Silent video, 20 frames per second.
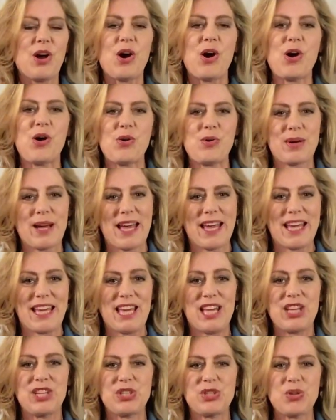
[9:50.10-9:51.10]
Okay,
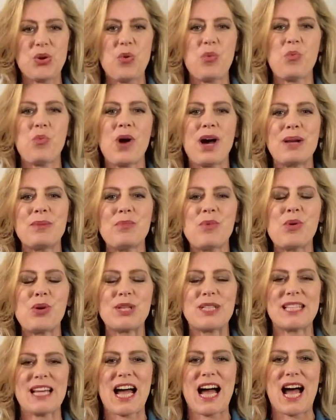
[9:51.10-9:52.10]
so one more
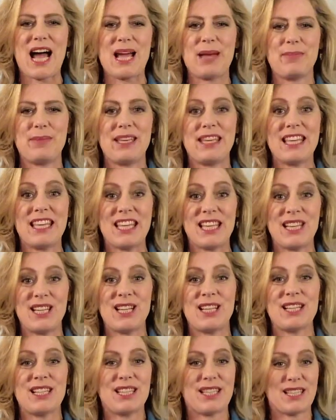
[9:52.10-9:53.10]
time
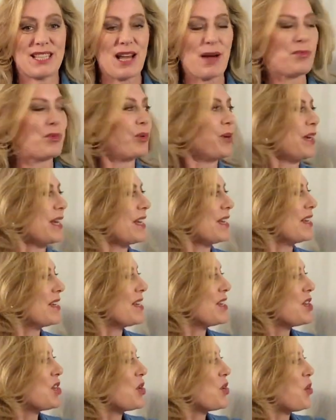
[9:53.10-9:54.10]
in summary.
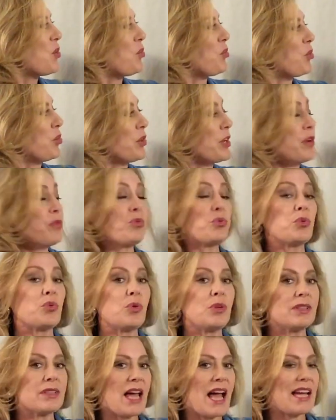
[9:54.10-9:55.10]
We're in
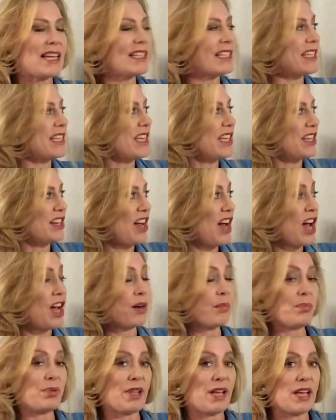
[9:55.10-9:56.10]
Rule 19,
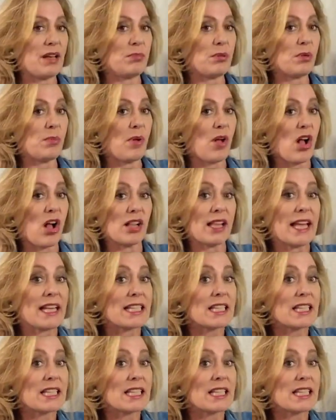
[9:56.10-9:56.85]
Unplayable Ball, and